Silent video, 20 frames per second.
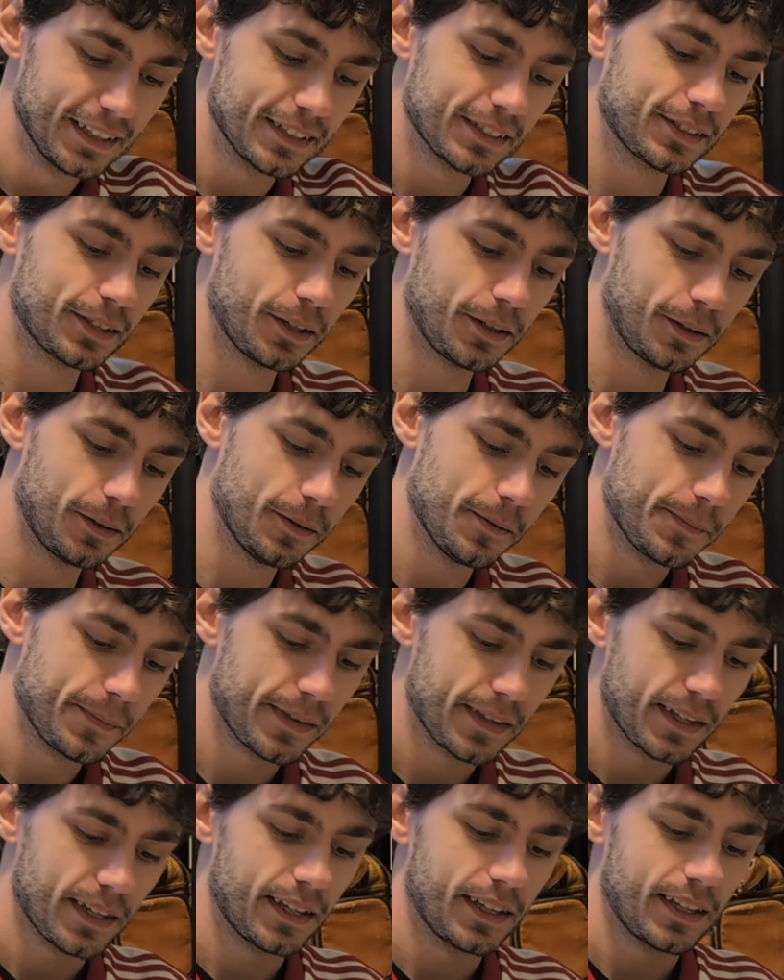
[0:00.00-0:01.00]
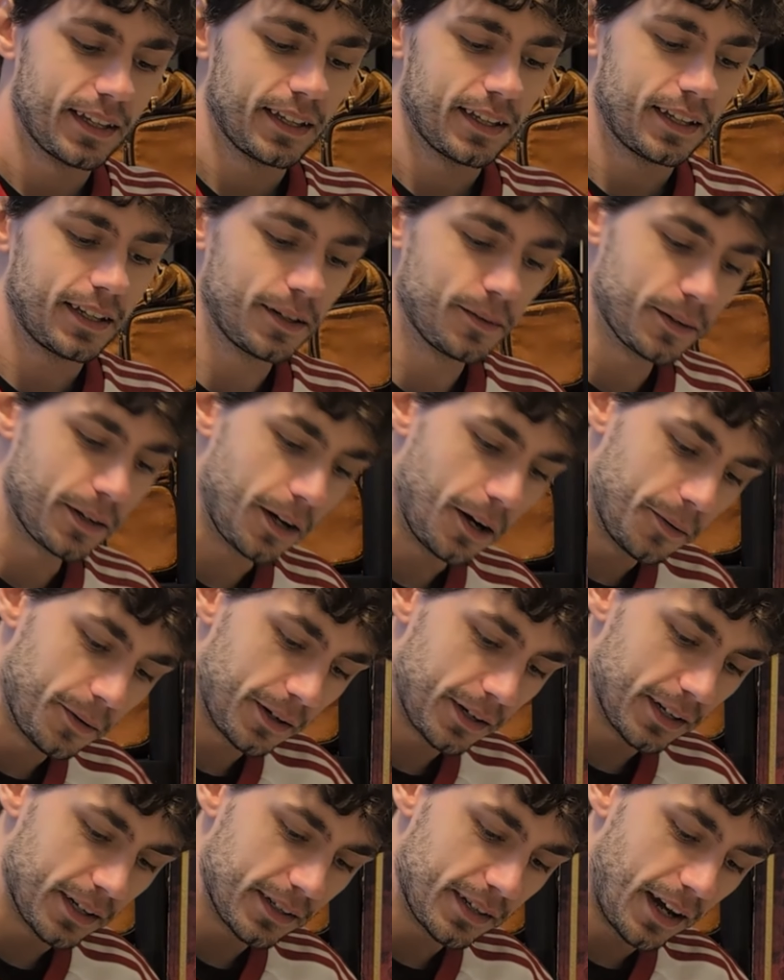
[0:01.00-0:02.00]
So here we go, we're
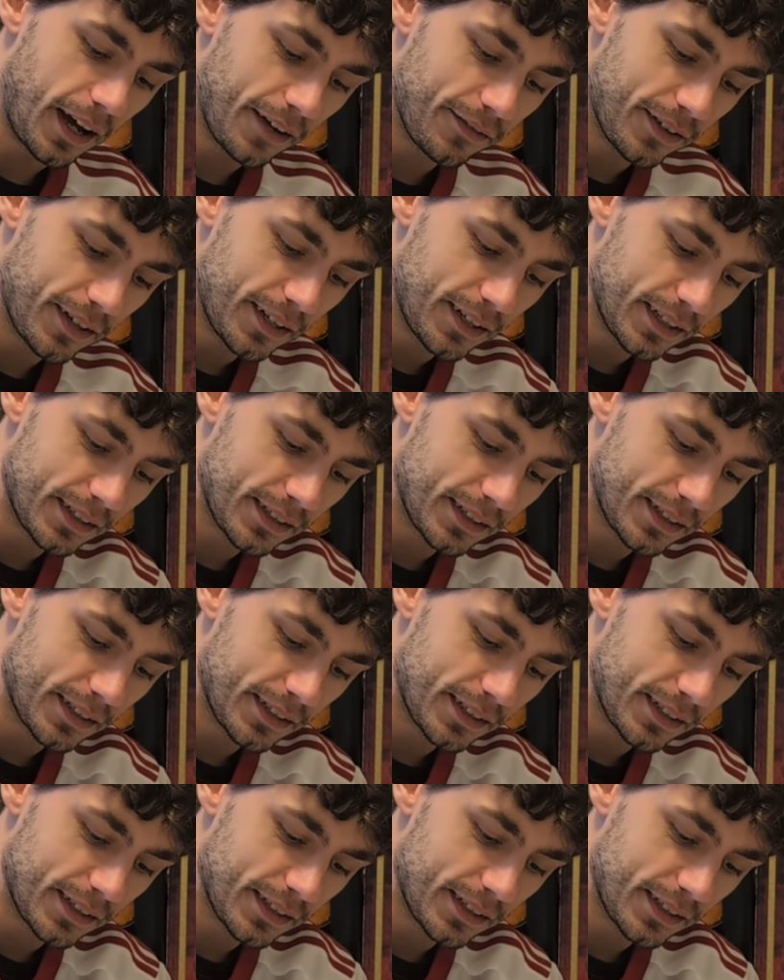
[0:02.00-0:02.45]
gonna dive in.